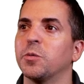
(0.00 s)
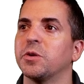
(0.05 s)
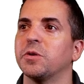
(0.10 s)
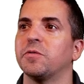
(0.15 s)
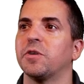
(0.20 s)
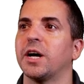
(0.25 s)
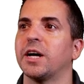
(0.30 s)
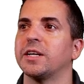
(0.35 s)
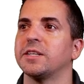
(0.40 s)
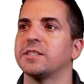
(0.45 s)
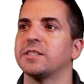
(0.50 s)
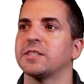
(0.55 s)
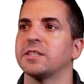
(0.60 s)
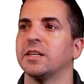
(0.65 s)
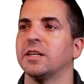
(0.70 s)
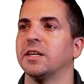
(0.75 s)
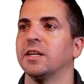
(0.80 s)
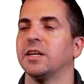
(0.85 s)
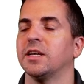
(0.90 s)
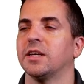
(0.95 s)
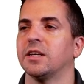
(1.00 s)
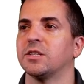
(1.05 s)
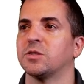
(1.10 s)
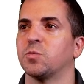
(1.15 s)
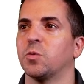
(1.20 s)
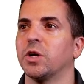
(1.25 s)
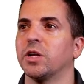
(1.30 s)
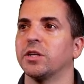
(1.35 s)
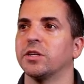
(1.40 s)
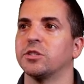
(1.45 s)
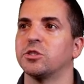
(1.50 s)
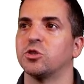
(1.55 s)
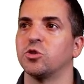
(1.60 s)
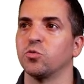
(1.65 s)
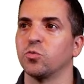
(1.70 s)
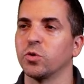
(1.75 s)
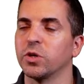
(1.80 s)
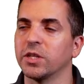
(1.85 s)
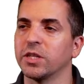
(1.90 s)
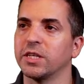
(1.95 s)
device, as well as
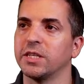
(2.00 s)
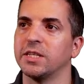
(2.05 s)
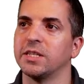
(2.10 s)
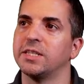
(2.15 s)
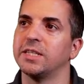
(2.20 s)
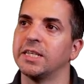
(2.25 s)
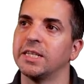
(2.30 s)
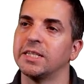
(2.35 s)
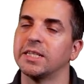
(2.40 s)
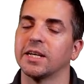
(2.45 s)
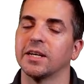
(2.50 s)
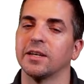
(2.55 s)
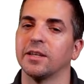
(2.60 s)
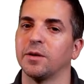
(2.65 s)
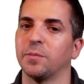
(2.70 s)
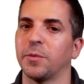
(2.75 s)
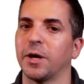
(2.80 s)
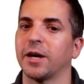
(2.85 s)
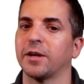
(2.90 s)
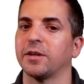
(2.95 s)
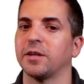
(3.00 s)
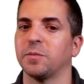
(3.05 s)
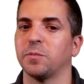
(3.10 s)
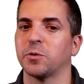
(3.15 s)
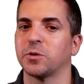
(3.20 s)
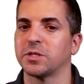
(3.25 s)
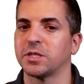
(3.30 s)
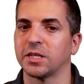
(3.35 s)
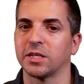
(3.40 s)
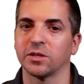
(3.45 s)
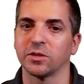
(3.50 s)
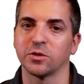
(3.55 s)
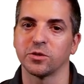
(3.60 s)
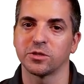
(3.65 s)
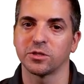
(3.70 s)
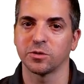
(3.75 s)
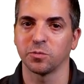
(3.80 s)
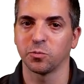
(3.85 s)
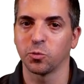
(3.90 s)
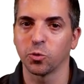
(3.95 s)
drill into detail about a particular
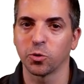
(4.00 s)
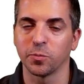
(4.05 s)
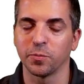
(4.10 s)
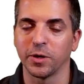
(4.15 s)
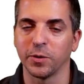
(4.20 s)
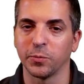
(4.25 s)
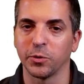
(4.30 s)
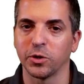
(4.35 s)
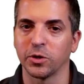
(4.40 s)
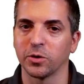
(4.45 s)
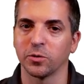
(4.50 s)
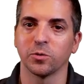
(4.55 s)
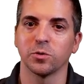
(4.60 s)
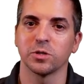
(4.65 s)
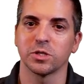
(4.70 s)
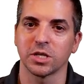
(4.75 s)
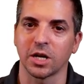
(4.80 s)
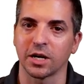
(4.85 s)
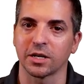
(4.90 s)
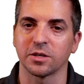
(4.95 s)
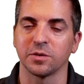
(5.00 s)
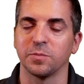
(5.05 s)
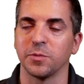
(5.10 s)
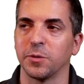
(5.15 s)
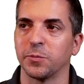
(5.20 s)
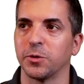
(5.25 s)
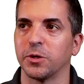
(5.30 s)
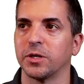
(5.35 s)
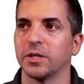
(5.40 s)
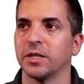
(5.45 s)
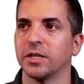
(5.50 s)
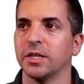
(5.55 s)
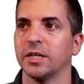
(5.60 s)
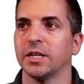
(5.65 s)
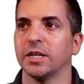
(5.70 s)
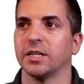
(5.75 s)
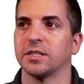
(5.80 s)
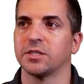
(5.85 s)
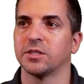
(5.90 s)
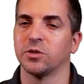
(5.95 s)
support member or doctor member.
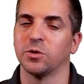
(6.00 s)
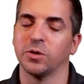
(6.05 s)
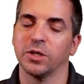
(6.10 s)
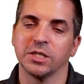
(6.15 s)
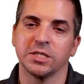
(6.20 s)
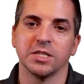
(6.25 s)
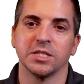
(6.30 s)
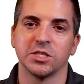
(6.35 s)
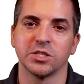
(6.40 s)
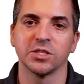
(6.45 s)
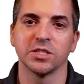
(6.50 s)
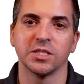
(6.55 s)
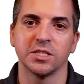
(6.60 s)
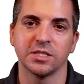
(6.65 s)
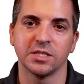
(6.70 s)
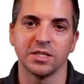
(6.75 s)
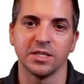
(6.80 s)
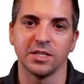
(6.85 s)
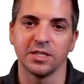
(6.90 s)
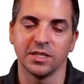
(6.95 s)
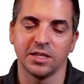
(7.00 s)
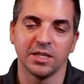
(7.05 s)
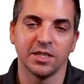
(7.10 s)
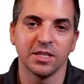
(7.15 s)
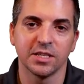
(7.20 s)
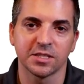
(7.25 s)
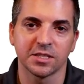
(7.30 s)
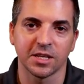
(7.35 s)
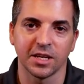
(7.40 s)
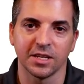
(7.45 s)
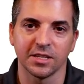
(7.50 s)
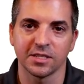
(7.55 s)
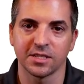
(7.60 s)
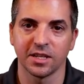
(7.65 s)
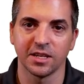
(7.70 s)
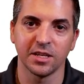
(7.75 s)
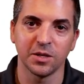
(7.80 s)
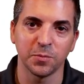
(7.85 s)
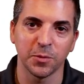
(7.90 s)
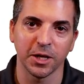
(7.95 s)
So essentially see, in this case,
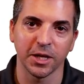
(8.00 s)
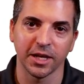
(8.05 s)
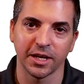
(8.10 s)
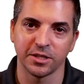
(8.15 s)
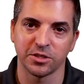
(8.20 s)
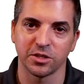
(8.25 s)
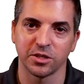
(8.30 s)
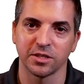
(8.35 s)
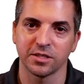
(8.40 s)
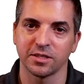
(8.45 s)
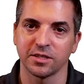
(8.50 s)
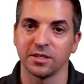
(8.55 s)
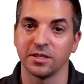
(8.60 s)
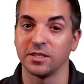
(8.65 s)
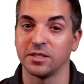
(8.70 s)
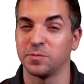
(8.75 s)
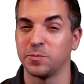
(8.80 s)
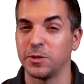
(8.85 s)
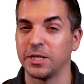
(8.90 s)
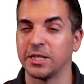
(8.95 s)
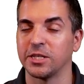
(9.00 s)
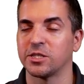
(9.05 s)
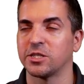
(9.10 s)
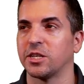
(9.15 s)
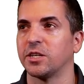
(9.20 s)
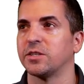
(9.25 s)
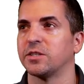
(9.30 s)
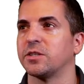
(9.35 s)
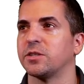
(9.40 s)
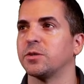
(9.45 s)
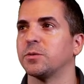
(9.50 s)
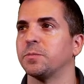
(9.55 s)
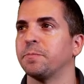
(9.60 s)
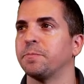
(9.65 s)
the email address that it's being shared to.